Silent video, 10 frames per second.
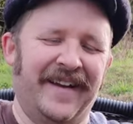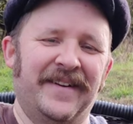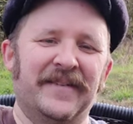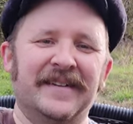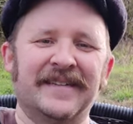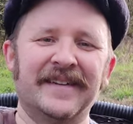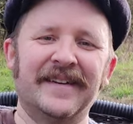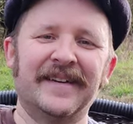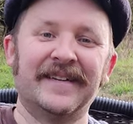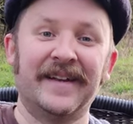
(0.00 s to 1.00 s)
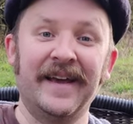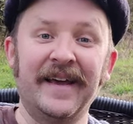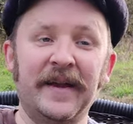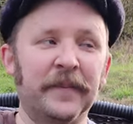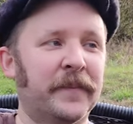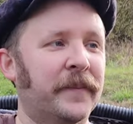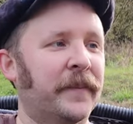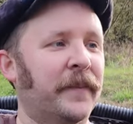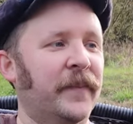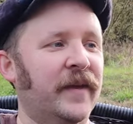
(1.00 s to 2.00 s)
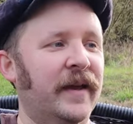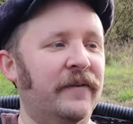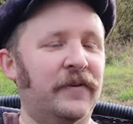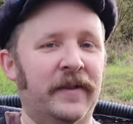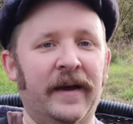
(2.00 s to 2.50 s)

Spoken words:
Anyways, today, after